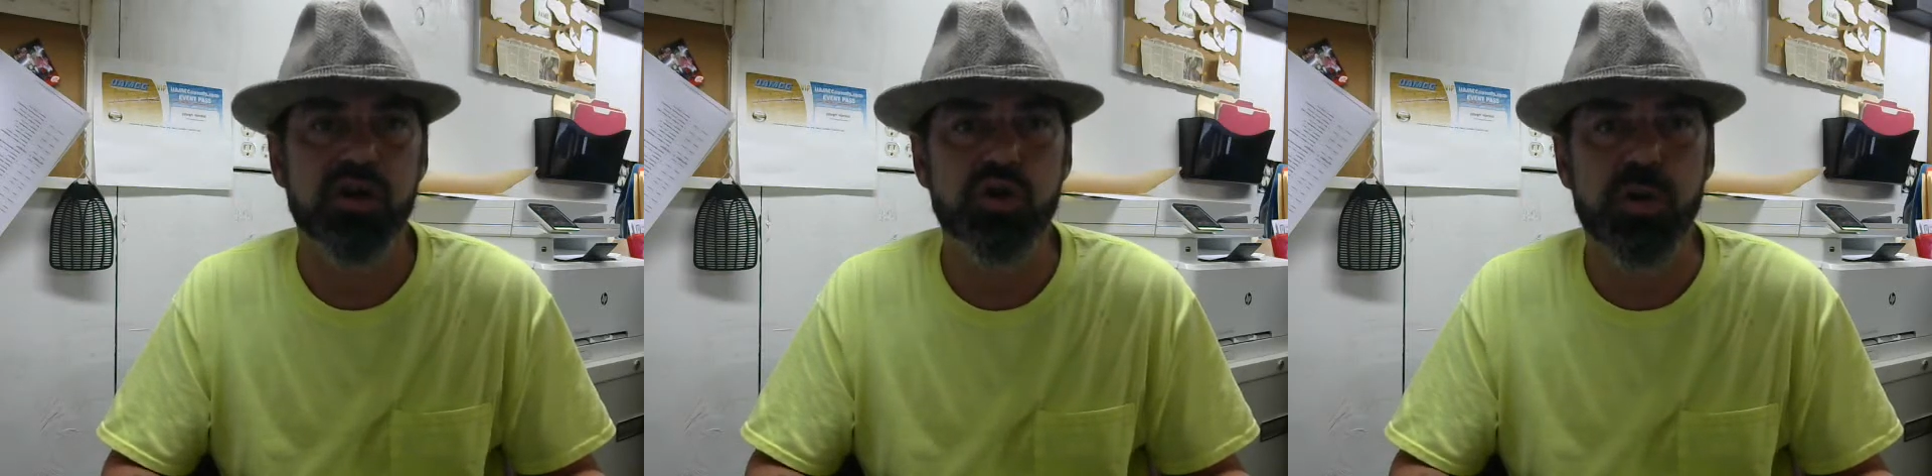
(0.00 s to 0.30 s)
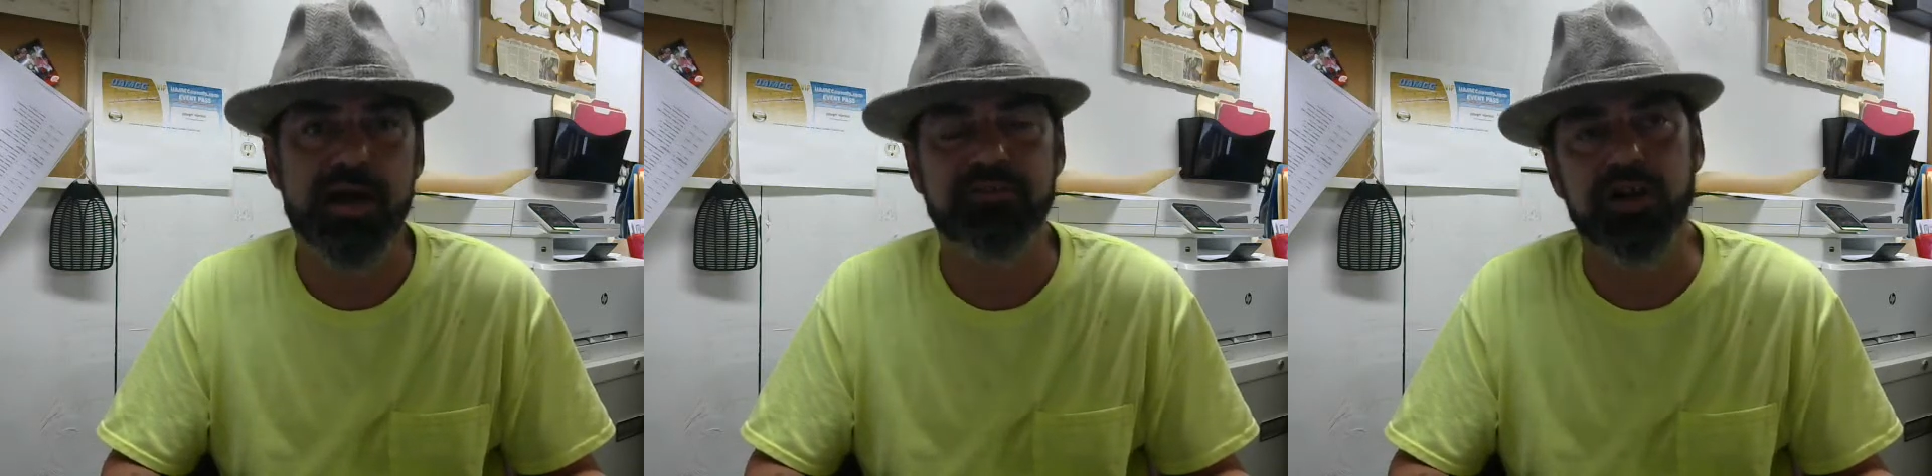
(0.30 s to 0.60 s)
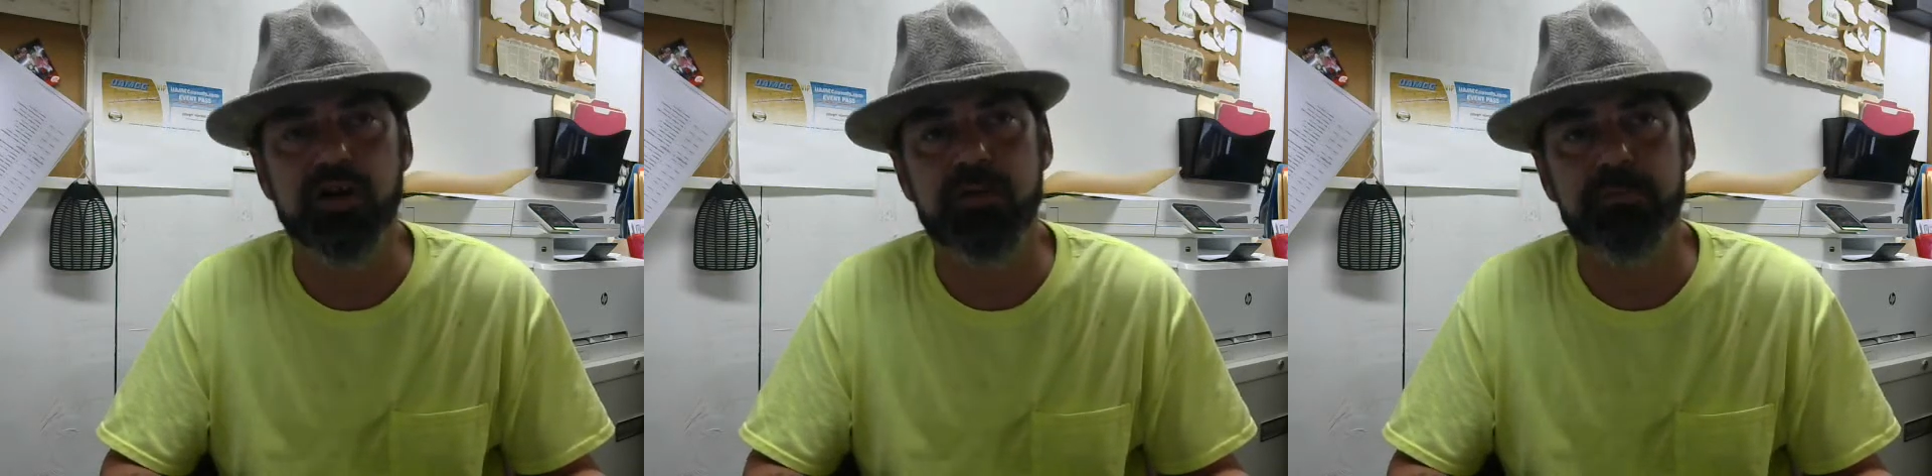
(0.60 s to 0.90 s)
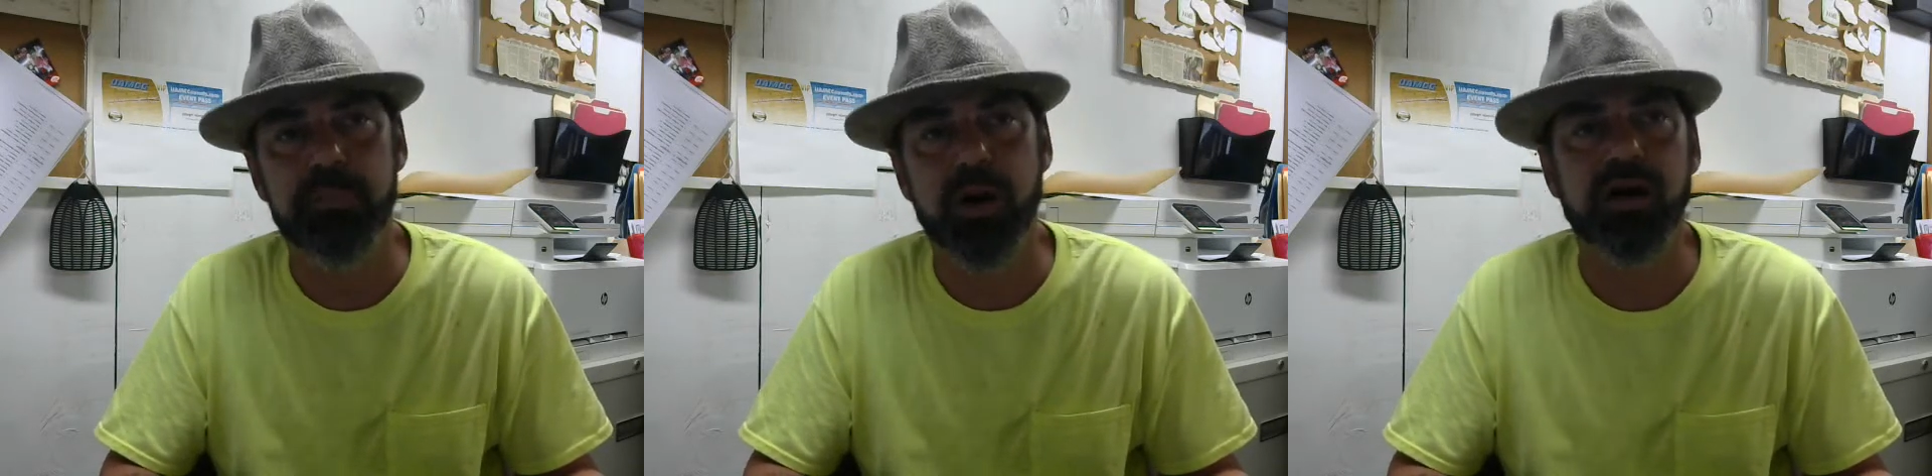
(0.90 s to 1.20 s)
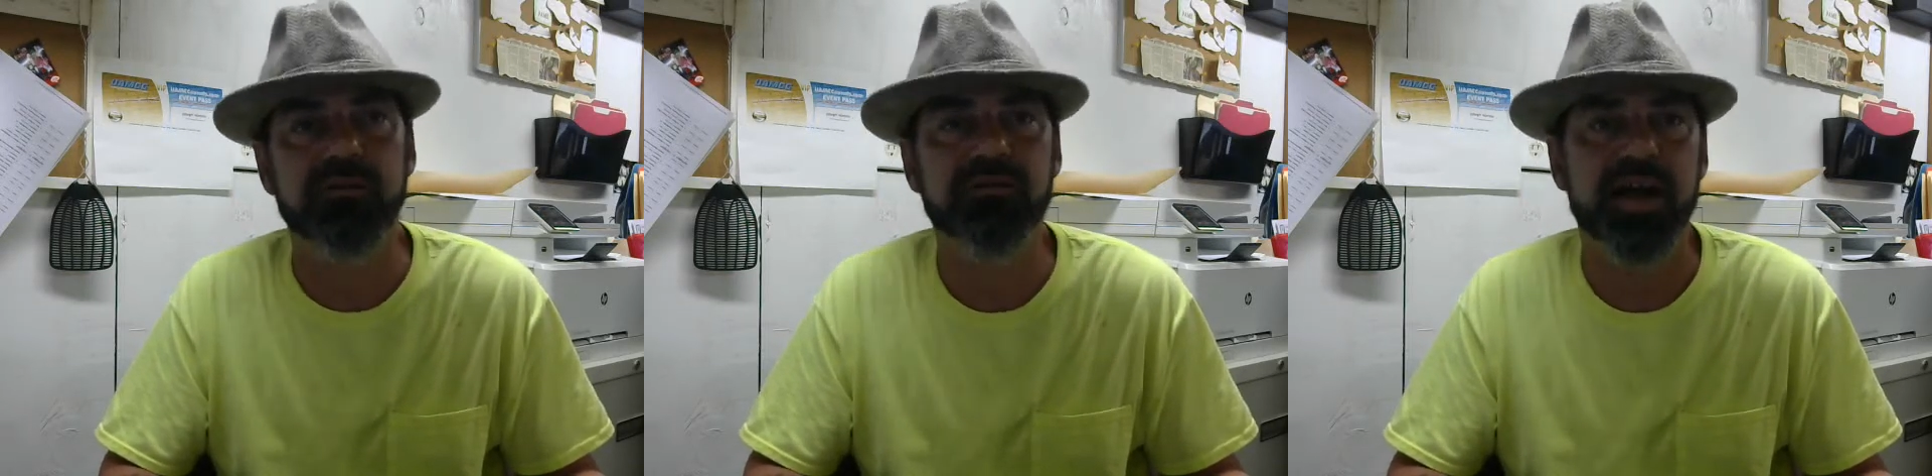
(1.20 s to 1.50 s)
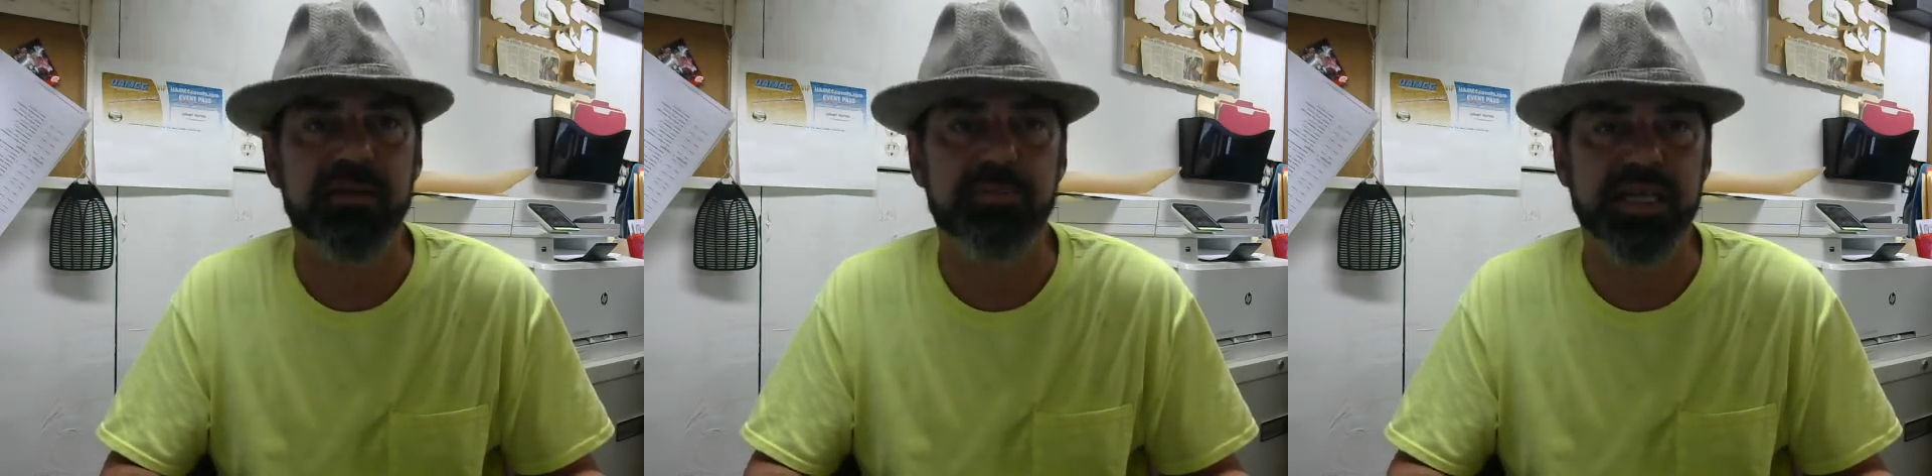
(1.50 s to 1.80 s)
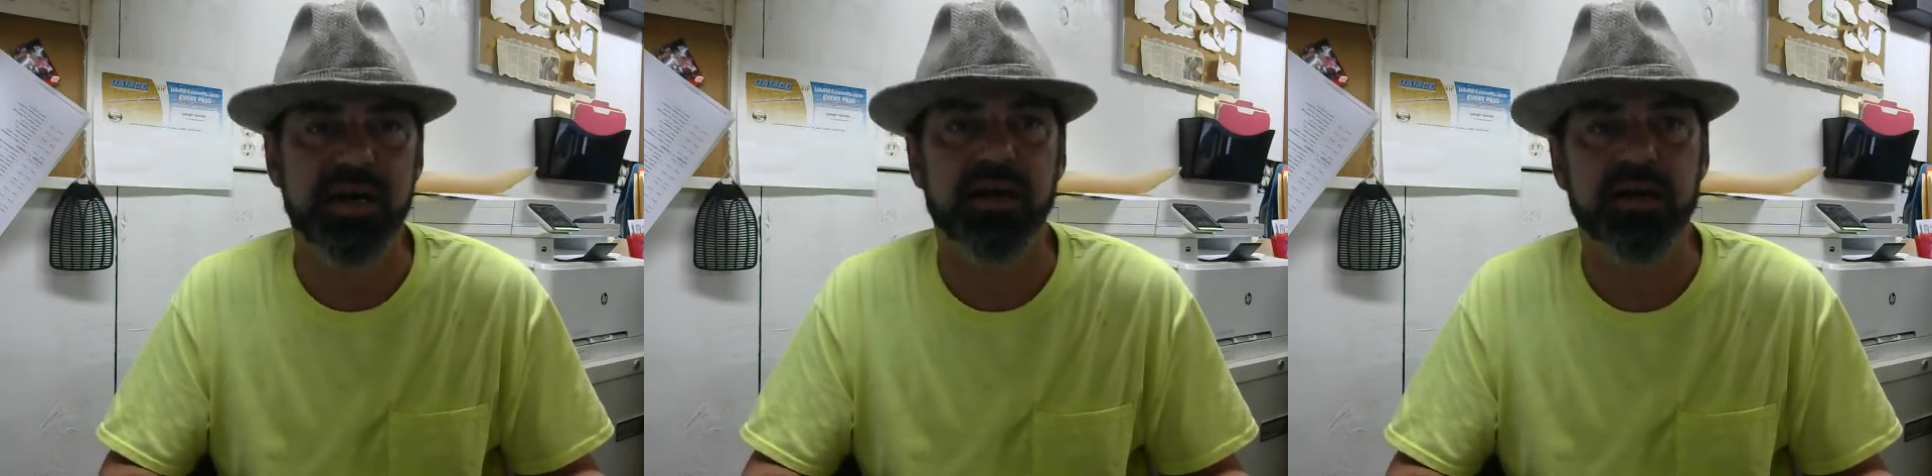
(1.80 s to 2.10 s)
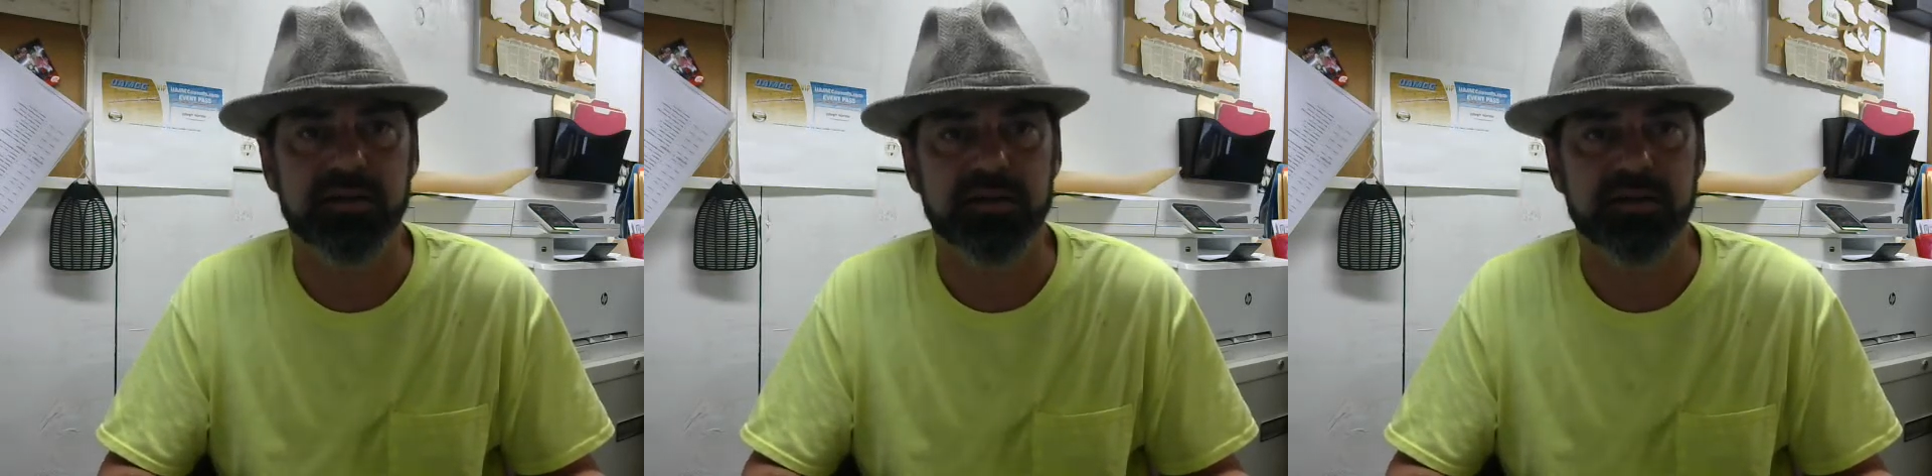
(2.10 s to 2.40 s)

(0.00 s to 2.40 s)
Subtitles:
You have to go above and beyond